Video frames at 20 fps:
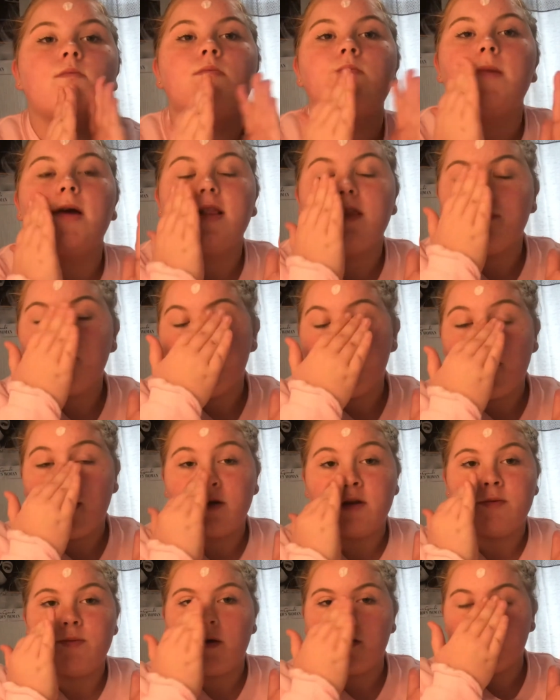Went to my
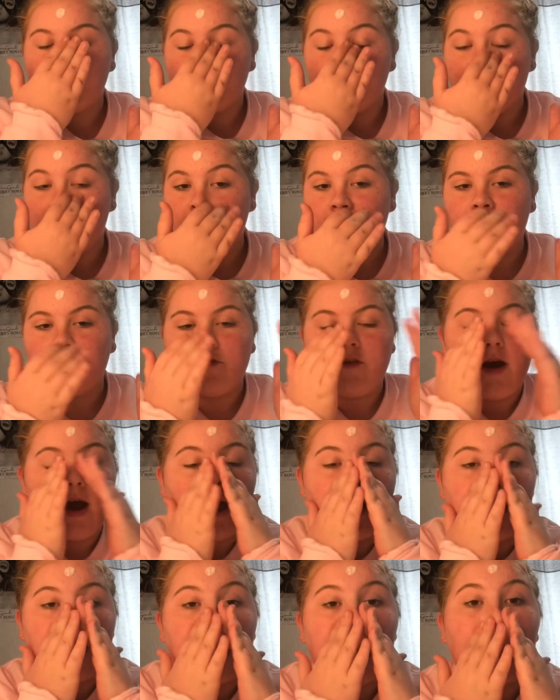rounders presentation on
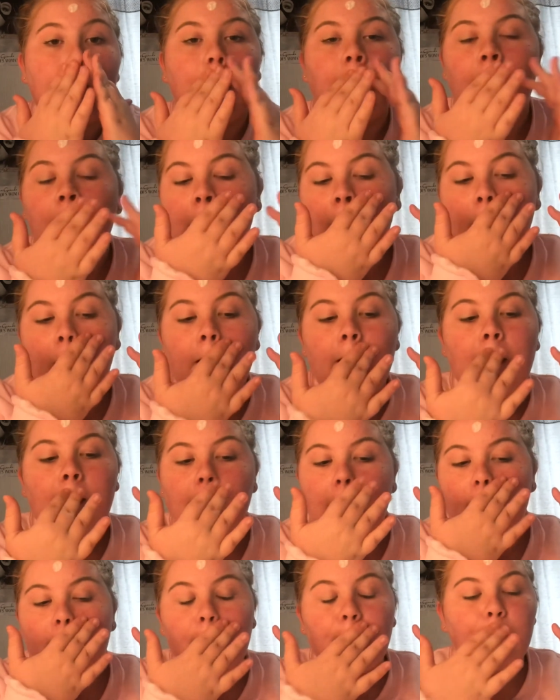Friday,
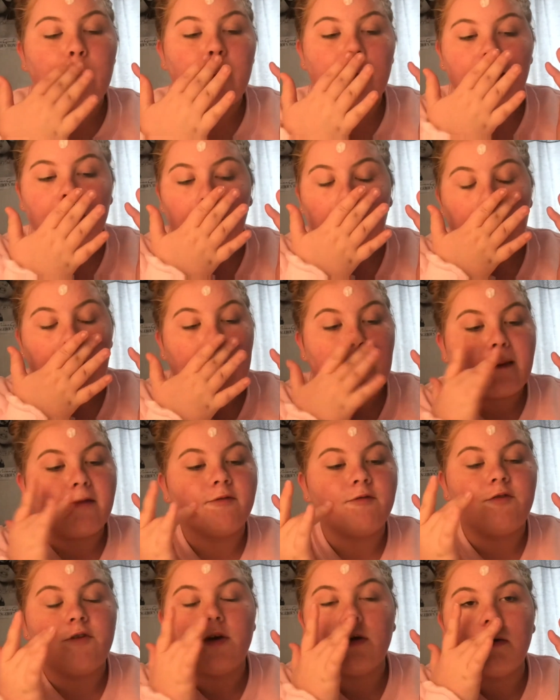and we went to go get some
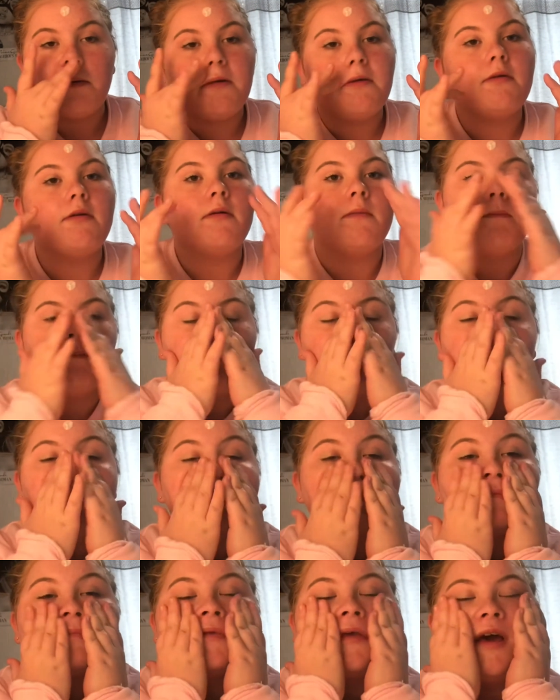food,
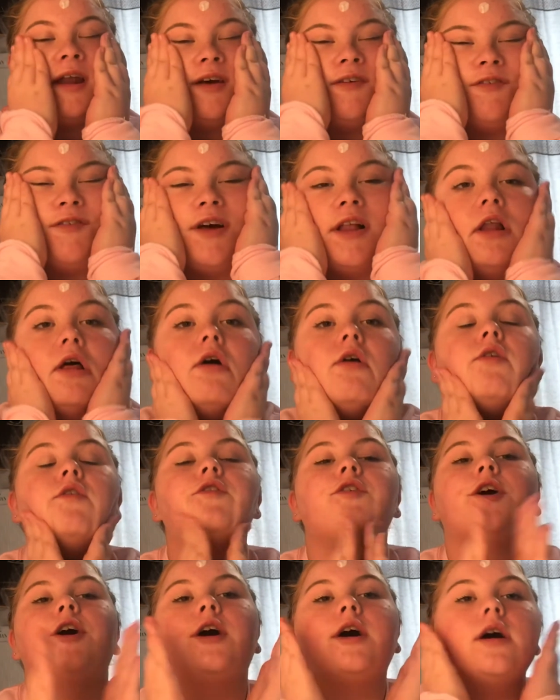and I fell
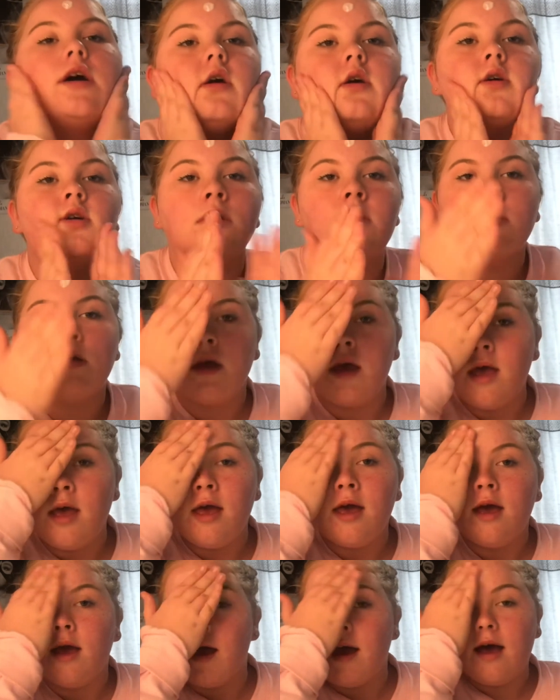over
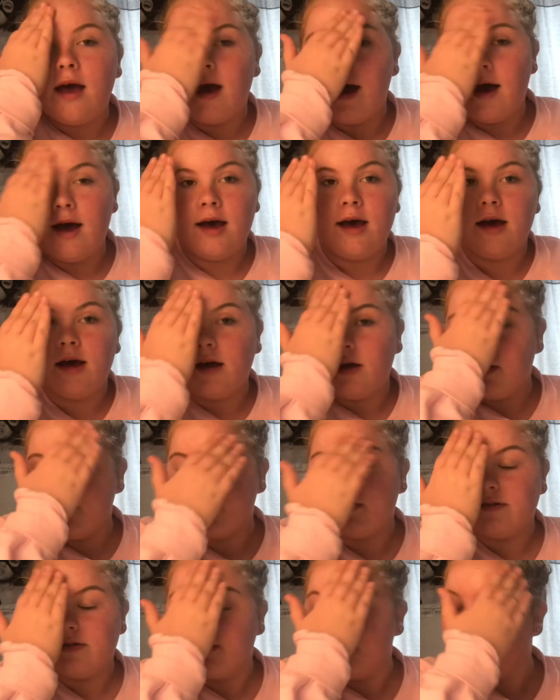
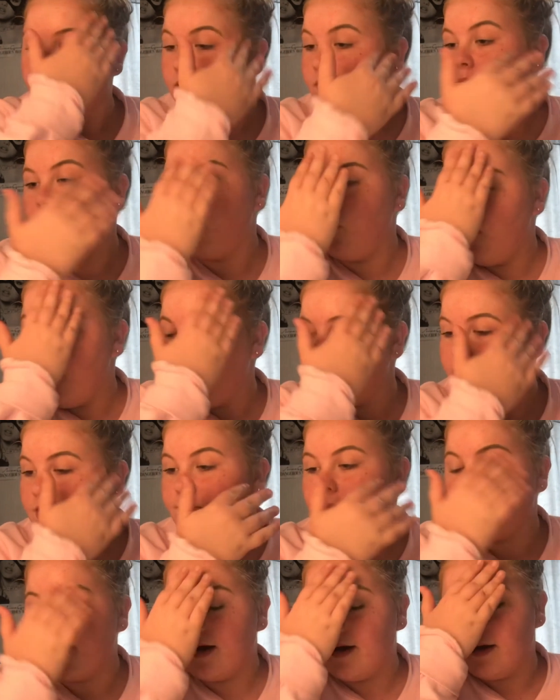and waxed
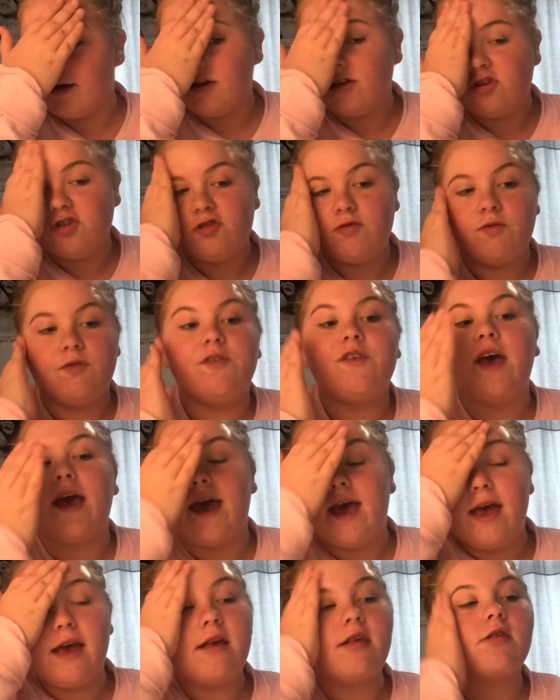my
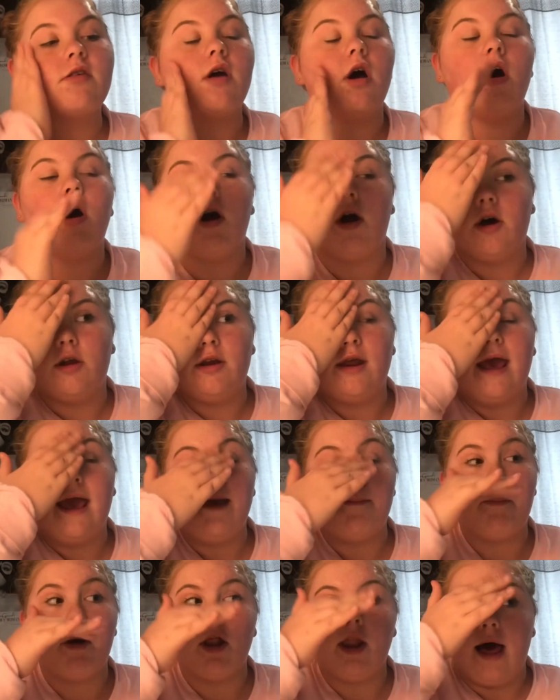face on a
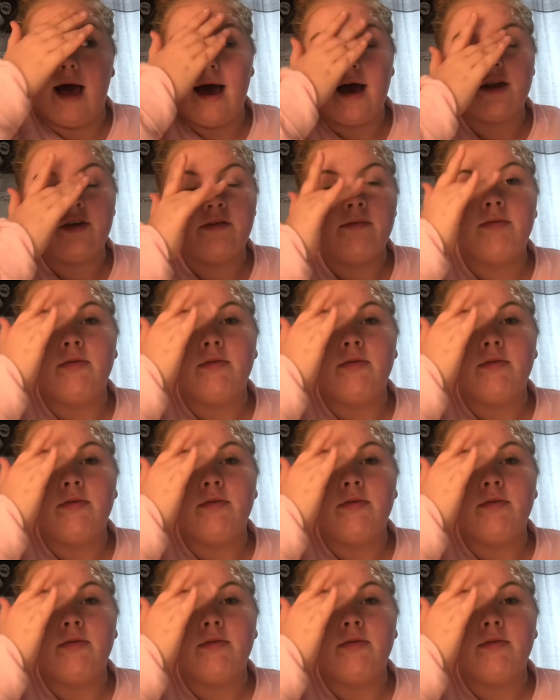bollard.